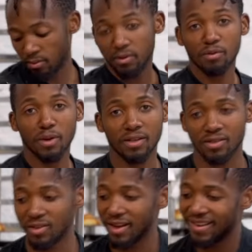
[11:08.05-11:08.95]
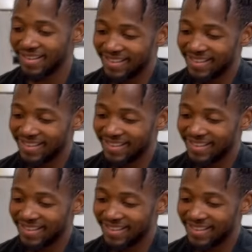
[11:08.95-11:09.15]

Big muscles, huh?